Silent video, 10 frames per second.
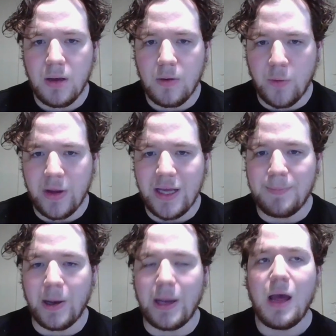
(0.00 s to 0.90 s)
really,
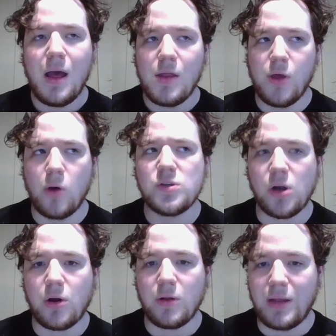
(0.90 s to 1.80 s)
but those
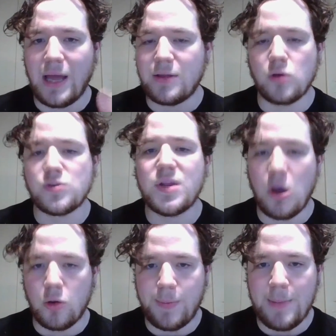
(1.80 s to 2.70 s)
are the
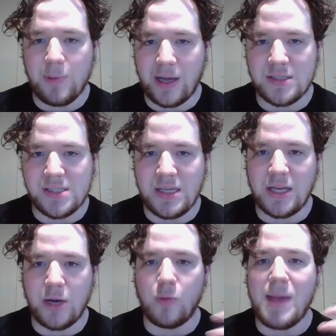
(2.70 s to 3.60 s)
only people I could see that
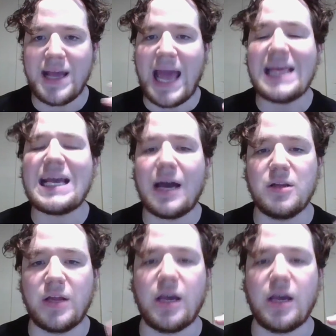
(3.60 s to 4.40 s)
it would make any kind of